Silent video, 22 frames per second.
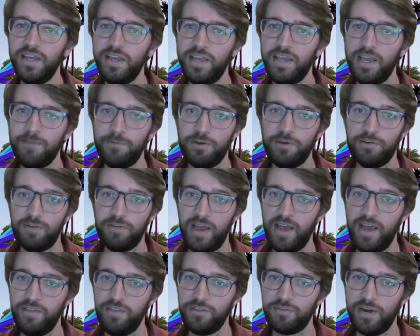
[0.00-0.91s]
and we
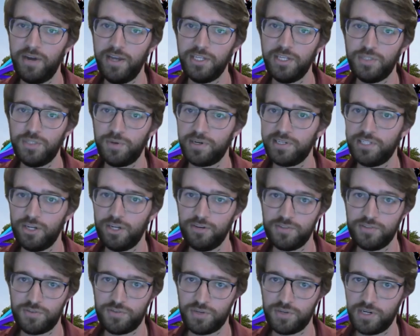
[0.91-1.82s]
had the ride to
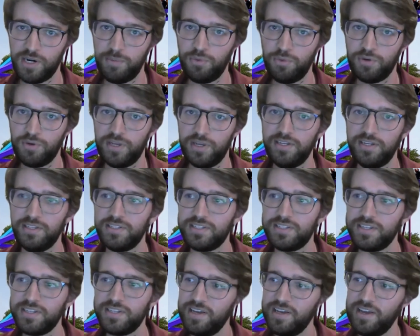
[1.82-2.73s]
ourselves for a couple
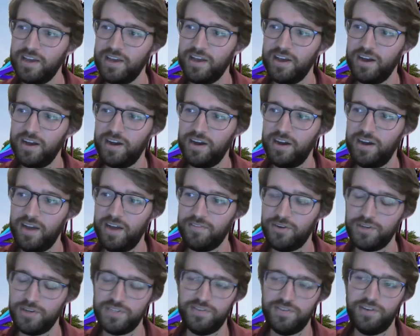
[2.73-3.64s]
days I've
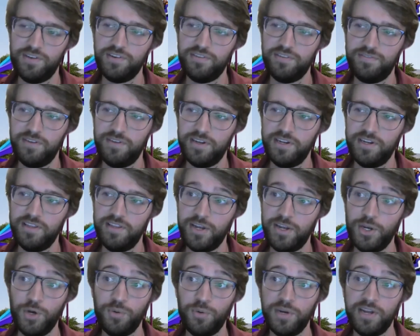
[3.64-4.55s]
always found it funny that
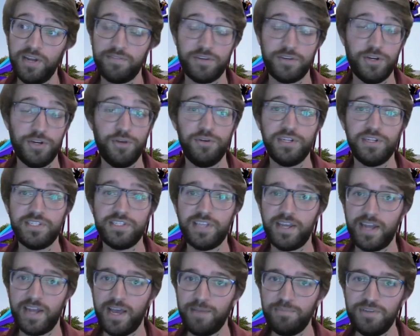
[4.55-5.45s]
no one ever noticed
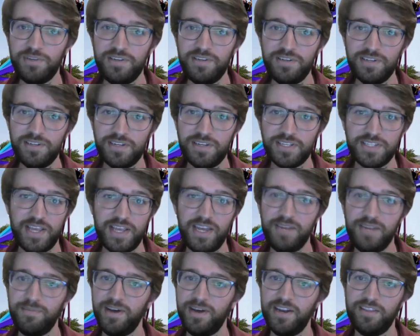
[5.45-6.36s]
that happened because
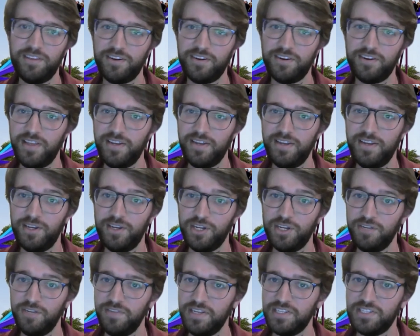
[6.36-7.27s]
anybody there that day
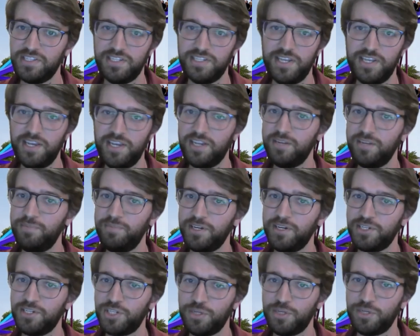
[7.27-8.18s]
could have easily taken a
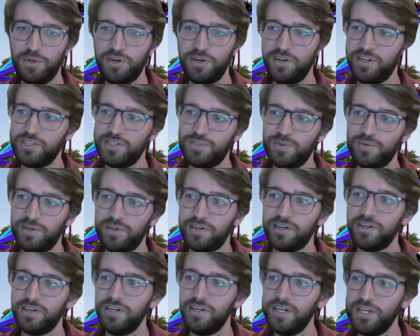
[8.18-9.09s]
picture, put it on
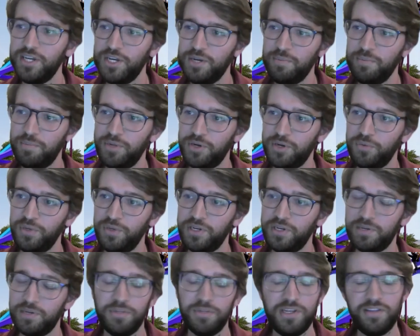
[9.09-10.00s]
Twitter, but it
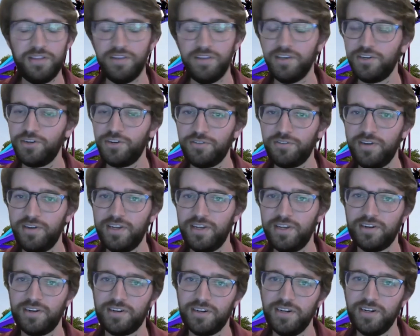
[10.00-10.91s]
went completely under the
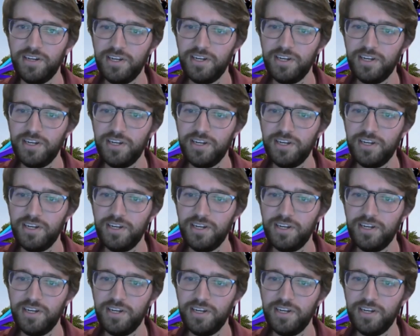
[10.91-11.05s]
radar.